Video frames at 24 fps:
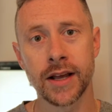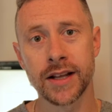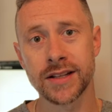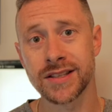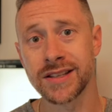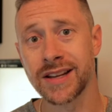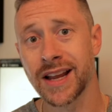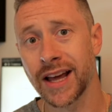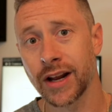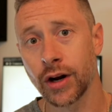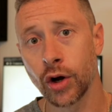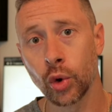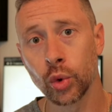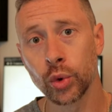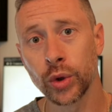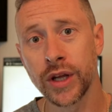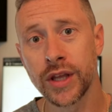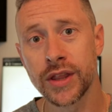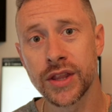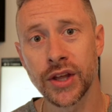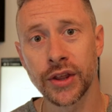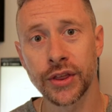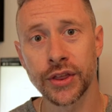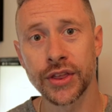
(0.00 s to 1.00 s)
It's not
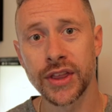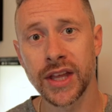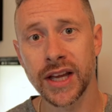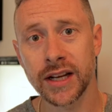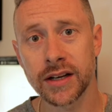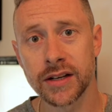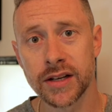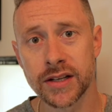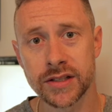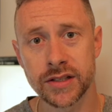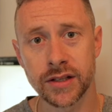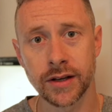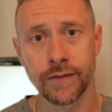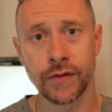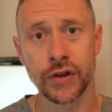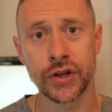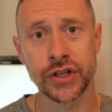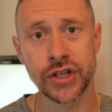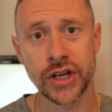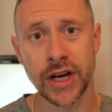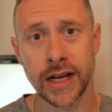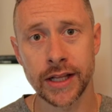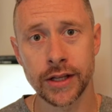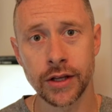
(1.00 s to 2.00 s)
only the thickness of the
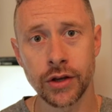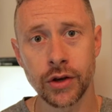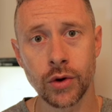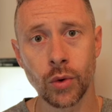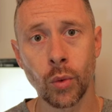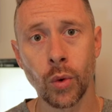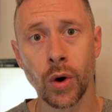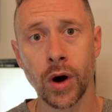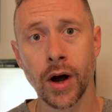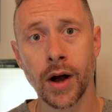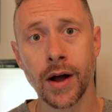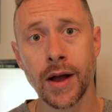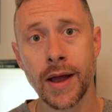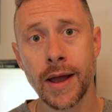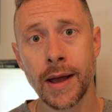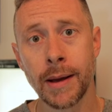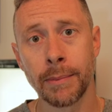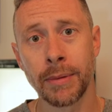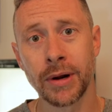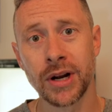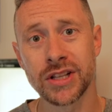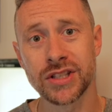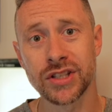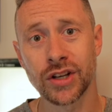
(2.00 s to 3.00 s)
chain that you want,
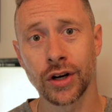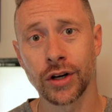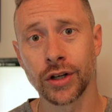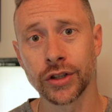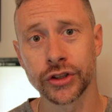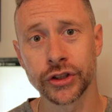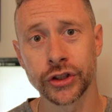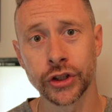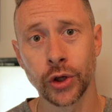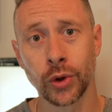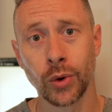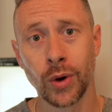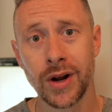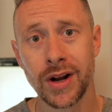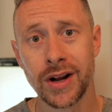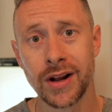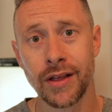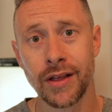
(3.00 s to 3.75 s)
but it's also